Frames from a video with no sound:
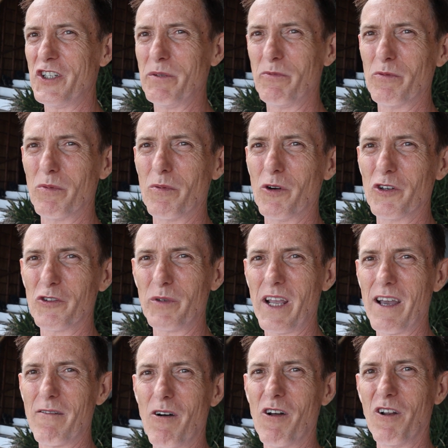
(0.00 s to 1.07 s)
cheap reports we
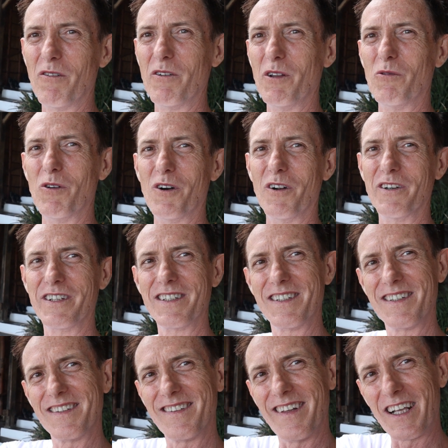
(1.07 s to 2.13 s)
have all over the world.
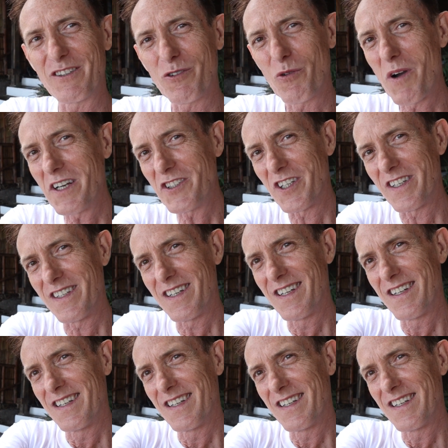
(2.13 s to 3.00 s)
Thanks for watching.